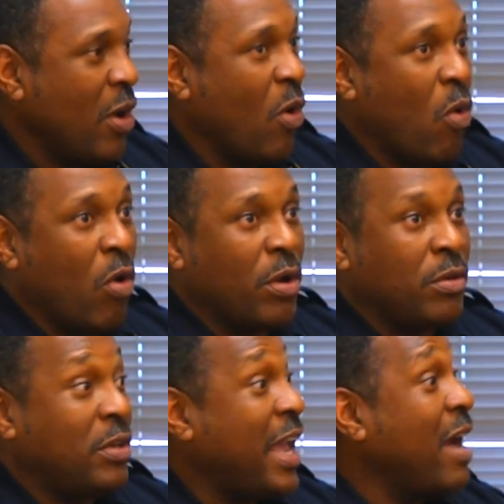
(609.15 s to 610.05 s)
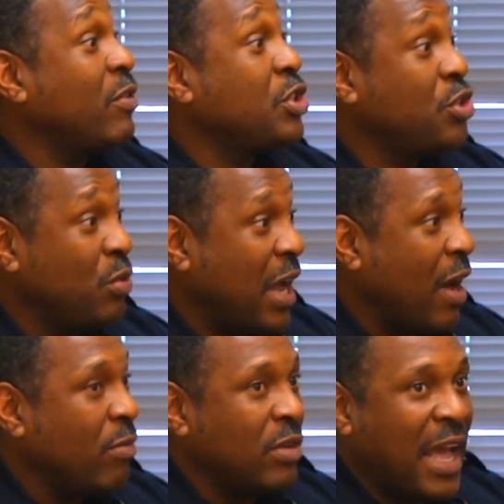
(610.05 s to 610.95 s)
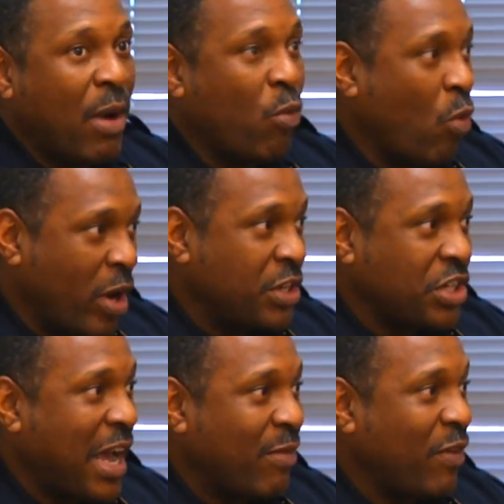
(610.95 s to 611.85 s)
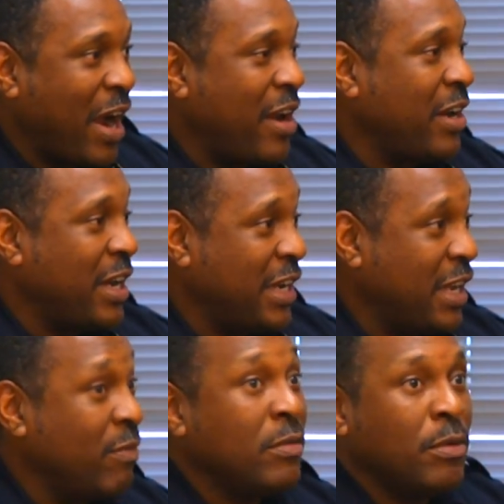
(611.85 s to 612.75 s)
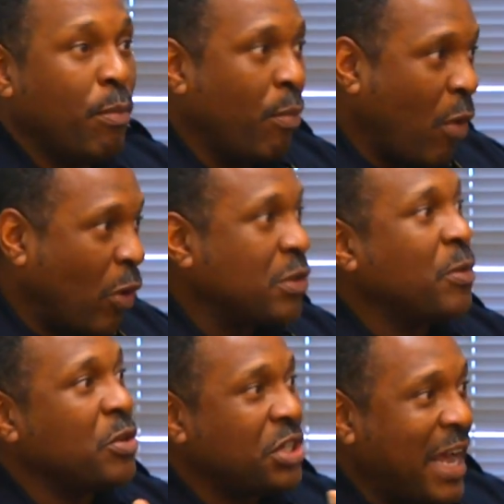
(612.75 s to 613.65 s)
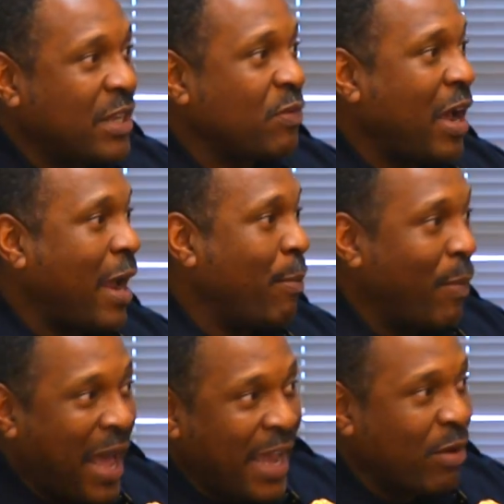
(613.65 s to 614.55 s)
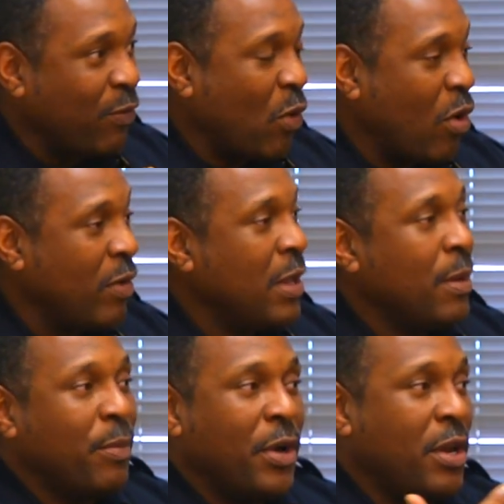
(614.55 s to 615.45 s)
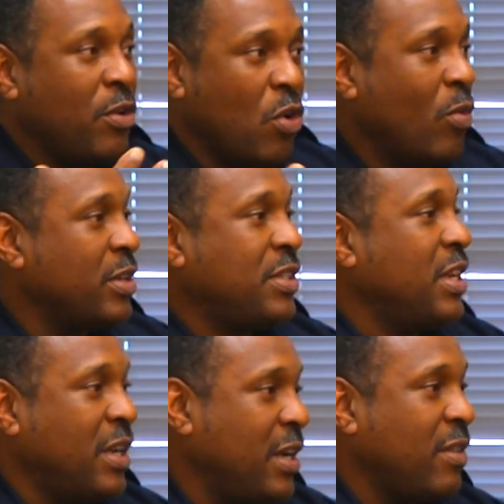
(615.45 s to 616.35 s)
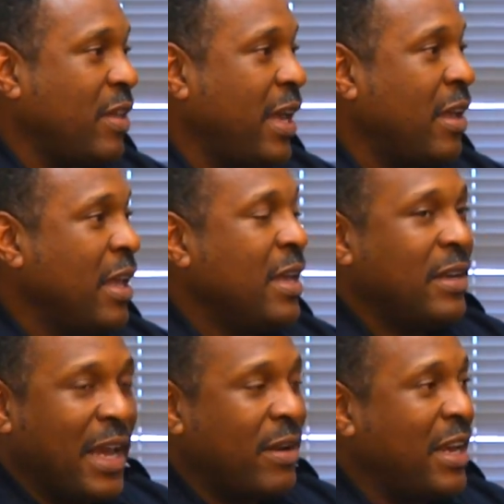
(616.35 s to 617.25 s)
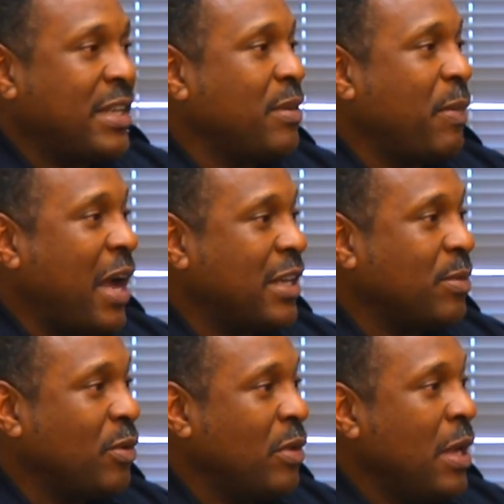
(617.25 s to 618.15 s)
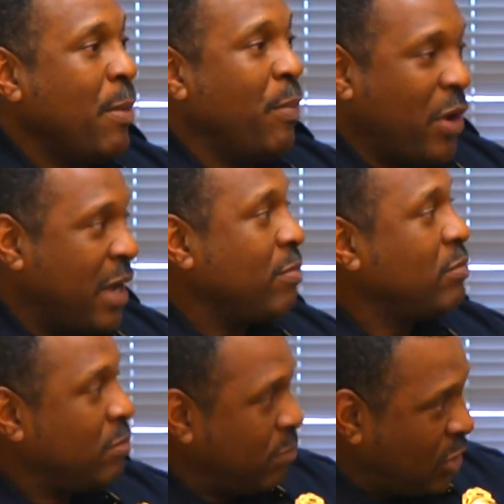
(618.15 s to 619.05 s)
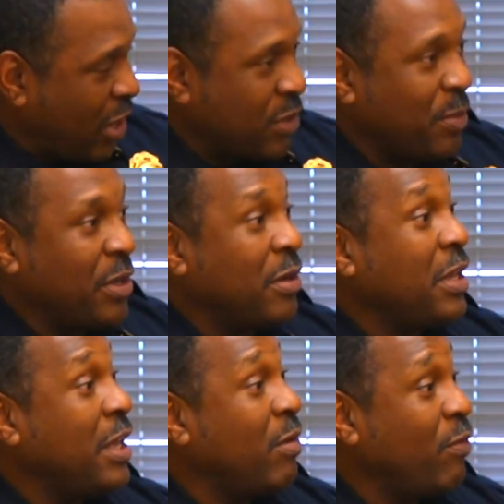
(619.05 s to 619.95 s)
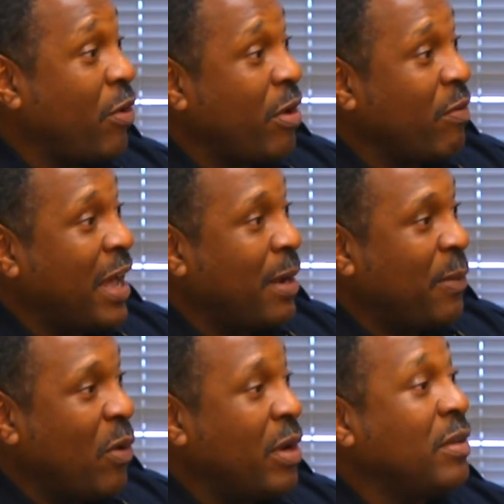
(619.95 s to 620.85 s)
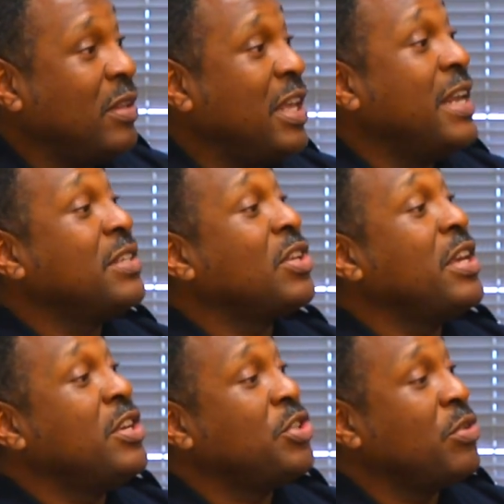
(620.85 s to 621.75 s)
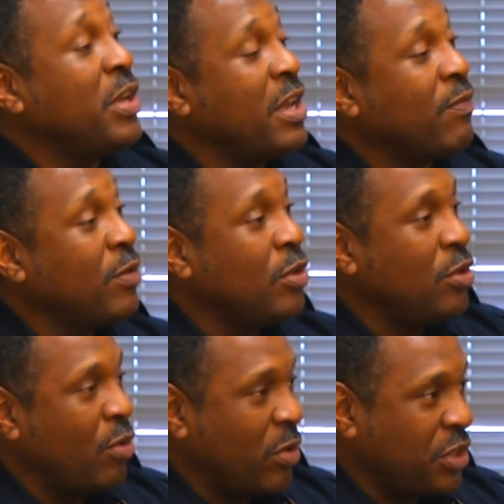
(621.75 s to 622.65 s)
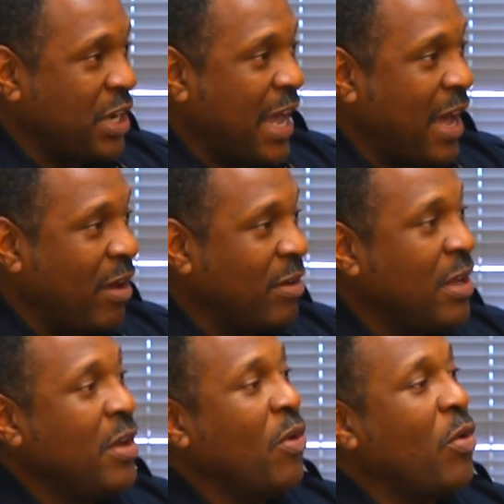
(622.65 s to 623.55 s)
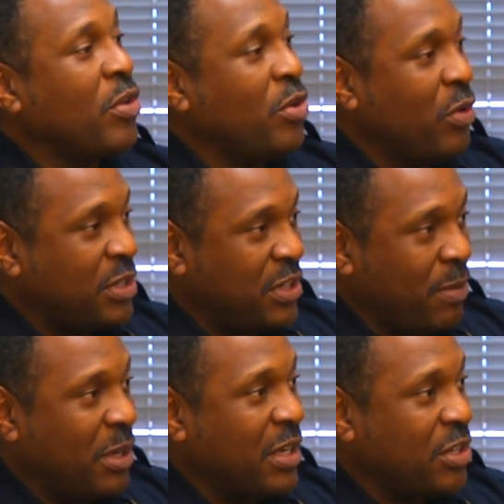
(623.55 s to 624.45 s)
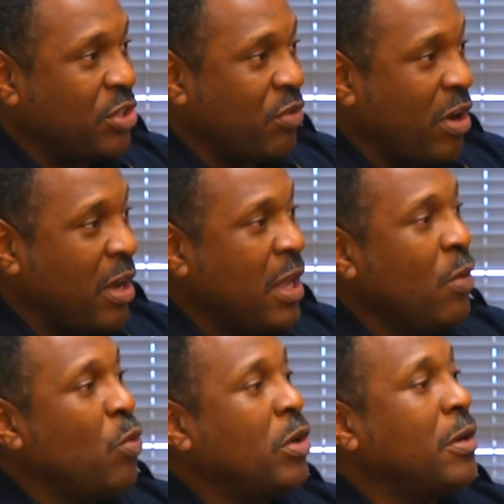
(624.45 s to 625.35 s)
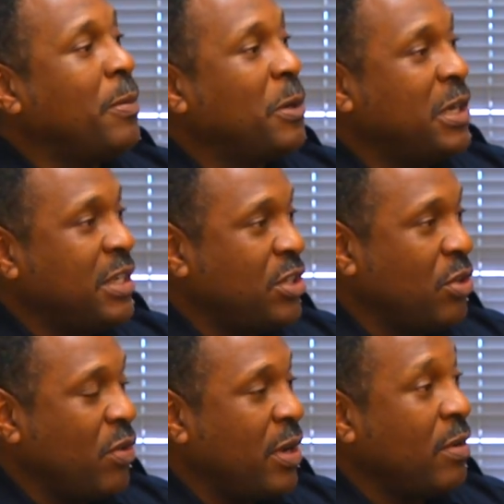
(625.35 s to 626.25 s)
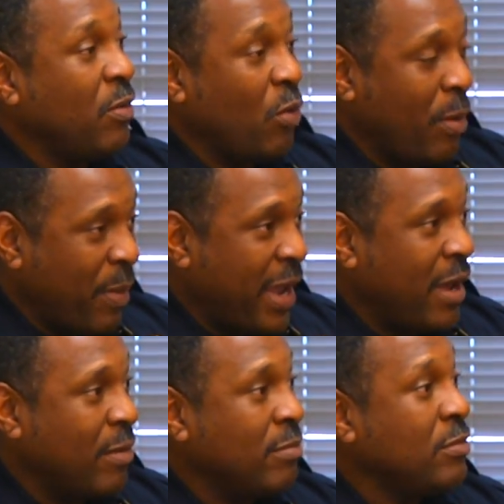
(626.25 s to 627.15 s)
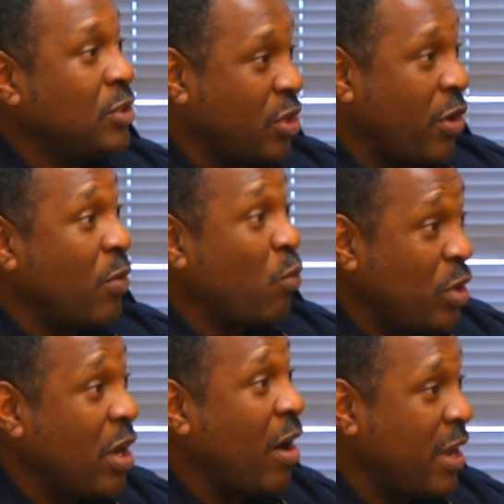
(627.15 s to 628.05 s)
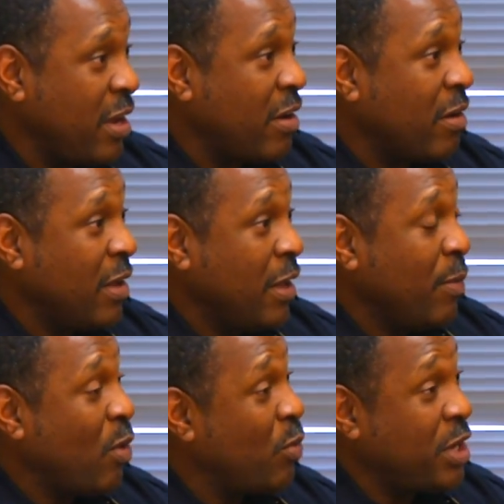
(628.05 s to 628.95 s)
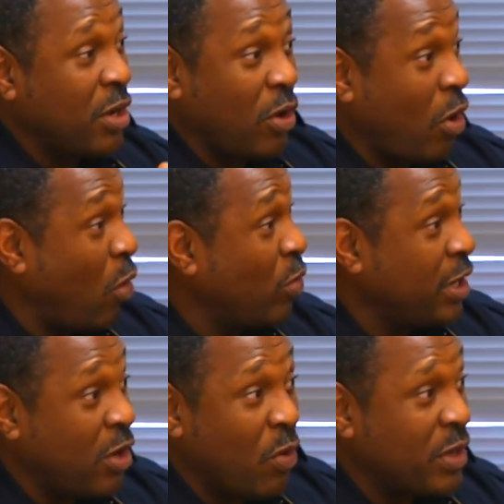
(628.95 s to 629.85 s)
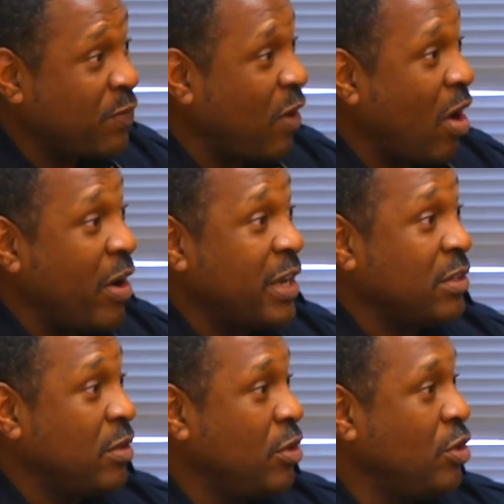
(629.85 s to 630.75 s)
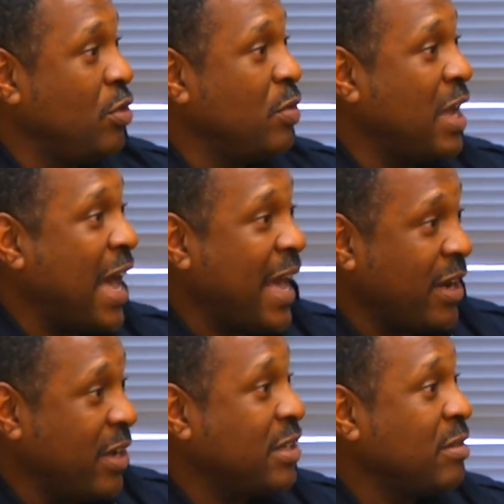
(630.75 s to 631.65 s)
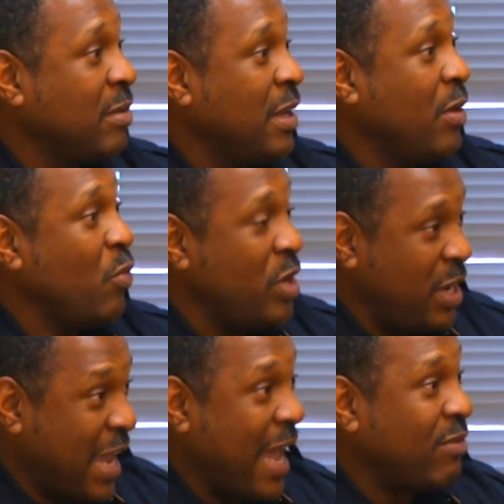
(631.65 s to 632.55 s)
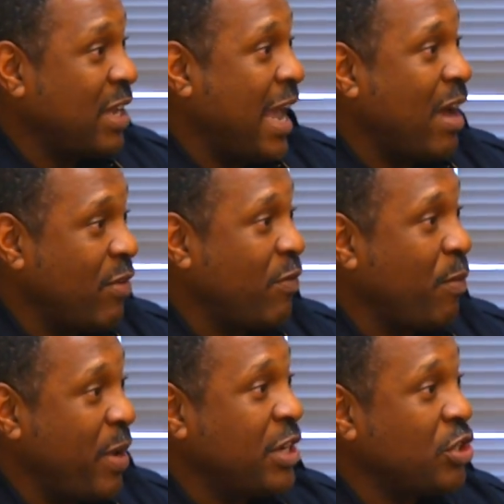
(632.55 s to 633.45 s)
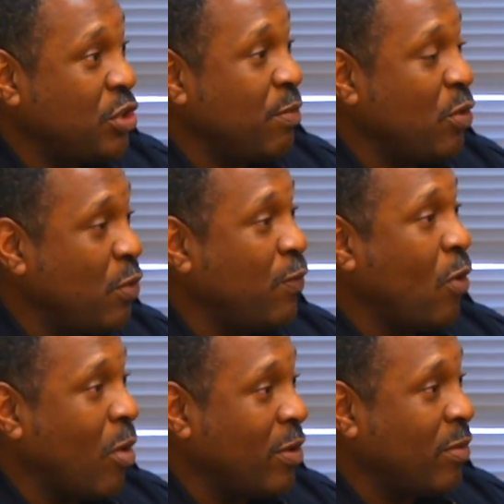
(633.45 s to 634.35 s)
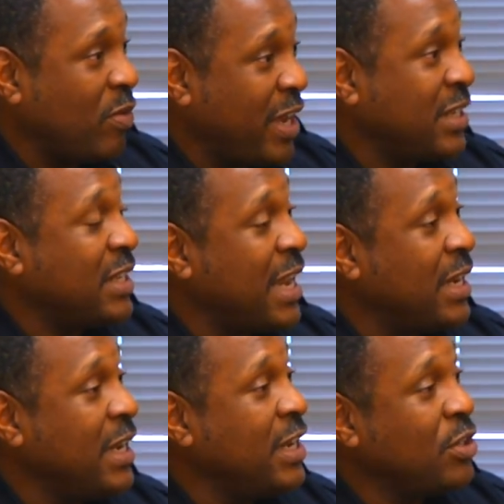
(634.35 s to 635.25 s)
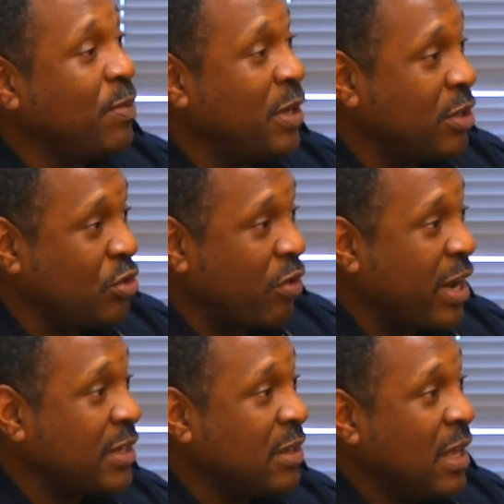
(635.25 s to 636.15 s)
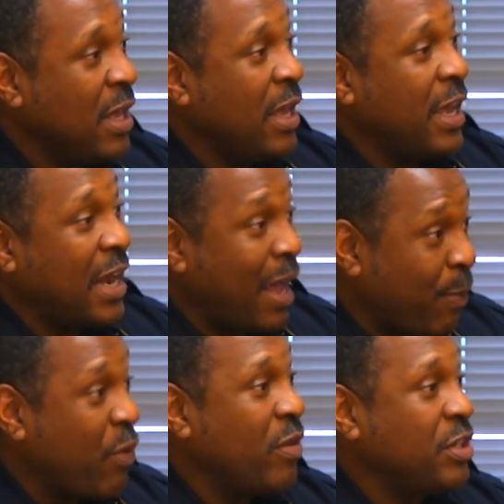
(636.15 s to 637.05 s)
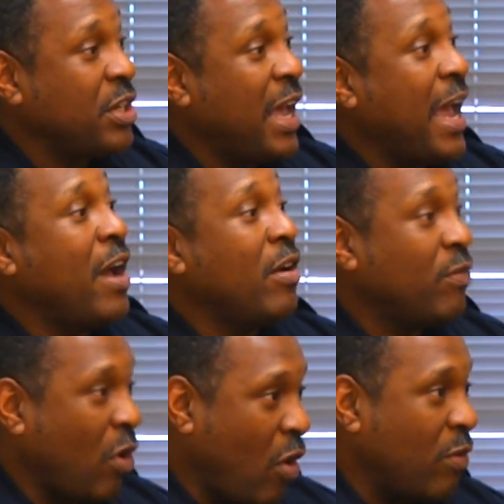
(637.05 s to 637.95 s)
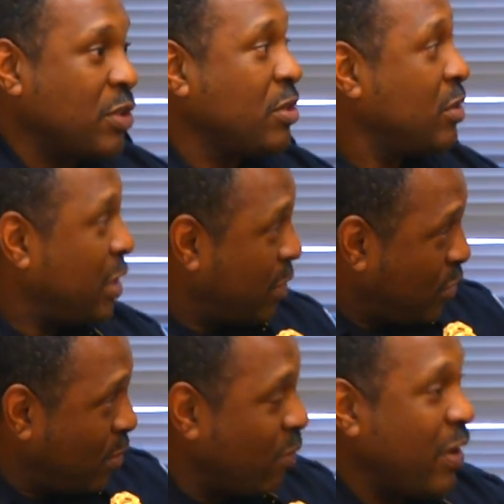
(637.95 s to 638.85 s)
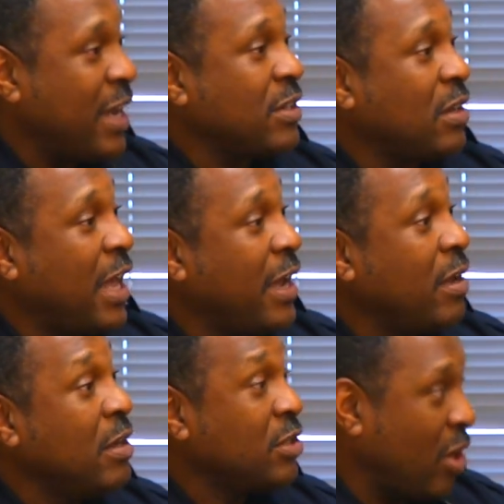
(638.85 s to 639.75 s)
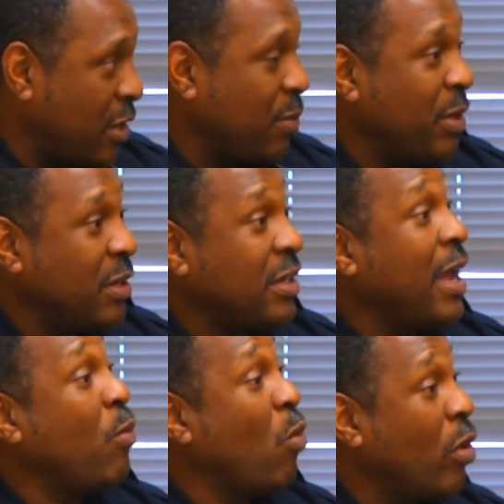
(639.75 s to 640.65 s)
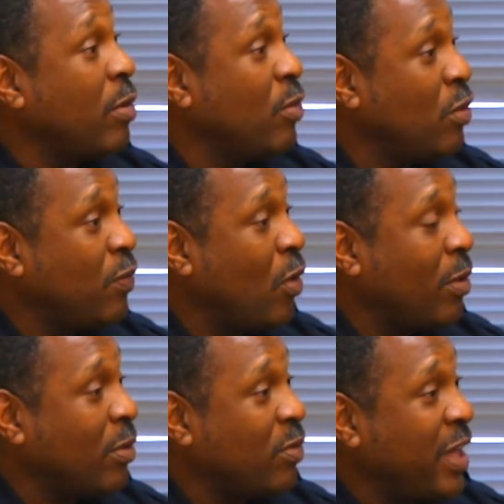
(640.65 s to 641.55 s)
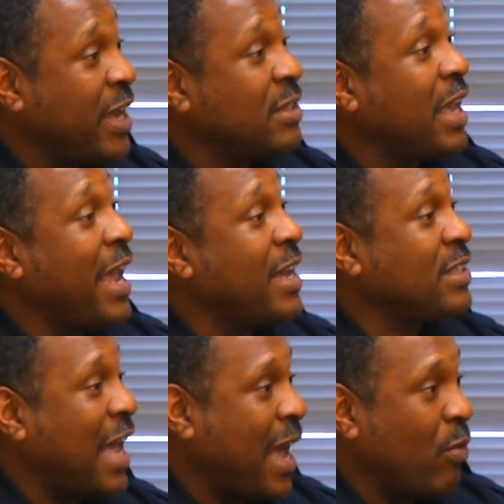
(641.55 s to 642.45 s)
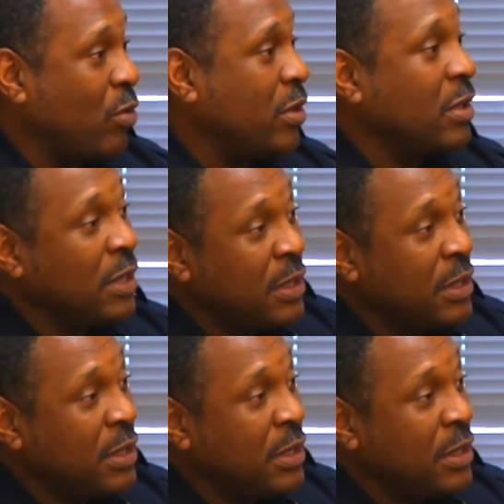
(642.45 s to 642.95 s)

Or they have a shootout, not one shot fired and they leave, multiple shots fired back and forth, but no one's seen anything. Right. That, that's impossible. But Sergeant Miller hit a very valid point. Then it's an issue if your child or your sibling is struck, what are the police doing? Well, ma'am, right. sir, we are here, but we can only go as far as you guide us. We have to have information to move forward on things that need to be addressed. And I'm privileged to have officers and a supervisor like Sergeant Miller that want to move forward on things as I would.